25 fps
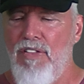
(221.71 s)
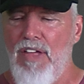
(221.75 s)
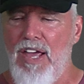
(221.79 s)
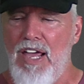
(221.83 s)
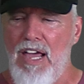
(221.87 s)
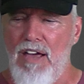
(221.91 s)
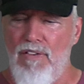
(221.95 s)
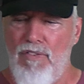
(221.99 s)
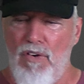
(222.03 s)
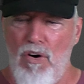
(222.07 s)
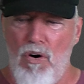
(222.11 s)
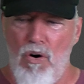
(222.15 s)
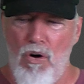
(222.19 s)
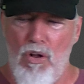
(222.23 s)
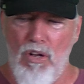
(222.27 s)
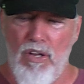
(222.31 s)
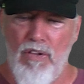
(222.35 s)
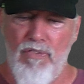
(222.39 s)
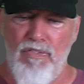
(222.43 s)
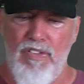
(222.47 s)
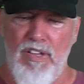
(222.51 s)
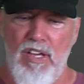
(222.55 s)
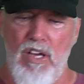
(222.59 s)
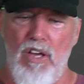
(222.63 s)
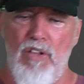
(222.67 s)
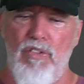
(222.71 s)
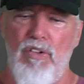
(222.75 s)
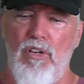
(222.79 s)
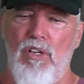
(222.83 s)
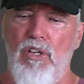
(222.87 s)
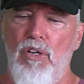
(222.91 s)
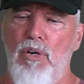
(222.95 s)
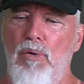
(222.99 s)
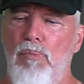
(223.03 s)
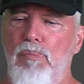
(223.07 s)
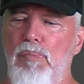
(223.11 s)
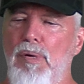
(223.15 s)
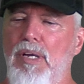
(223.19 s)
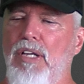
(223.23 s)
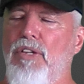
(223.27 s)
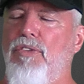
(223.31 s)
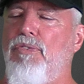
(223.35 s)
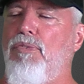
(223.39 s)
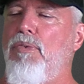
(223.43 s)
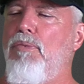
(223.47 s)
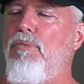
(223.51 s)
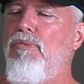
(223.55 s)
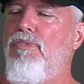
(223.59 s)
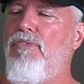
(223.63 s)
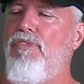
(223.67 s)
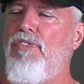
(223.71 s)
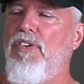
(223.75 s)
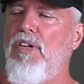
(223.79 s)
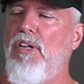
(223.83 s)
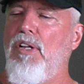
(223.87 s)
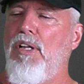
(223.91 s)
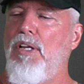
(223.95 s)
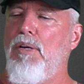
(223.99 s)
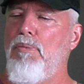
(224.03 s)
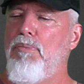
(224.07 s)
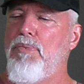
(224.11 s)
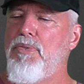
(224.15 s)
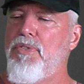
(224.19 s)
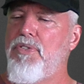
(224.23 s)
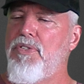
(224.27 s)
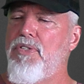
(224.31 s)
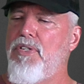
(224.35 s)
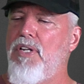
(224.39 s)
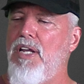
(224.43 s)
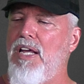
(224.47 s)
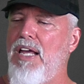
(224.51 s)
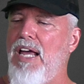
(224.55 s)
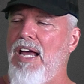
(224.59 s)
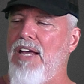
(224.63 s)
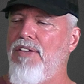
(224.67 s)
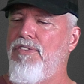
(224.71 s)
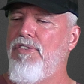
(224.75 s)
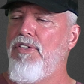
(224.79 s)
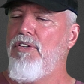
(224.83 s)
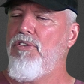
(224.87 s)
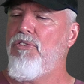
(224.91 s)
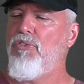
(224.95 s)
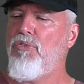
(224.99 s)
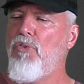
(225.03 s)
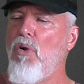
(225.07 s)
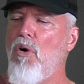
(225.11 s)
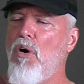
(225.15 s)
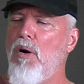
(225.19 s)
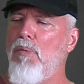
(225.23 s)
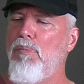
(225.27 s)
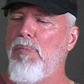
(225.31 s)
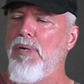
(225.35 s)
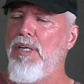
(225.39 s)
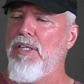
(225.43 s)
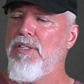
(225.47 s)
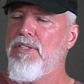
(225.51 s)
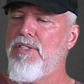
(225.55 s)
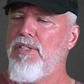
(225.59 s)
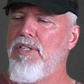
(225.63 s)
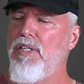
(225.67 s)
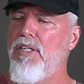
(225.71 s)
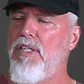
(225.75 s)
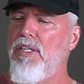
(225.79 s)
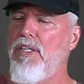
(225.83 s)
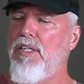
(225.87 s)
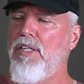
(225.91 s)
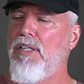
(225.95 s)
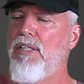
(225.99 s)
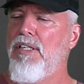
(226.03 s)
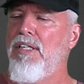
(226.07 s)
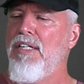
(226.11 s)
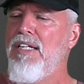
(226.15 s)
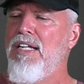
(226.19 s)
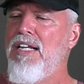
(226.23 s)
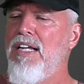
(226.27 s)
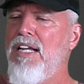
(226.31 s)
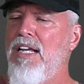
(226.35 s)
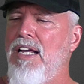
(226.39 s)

They have all of the other little bits from Phillips. I see star bits here.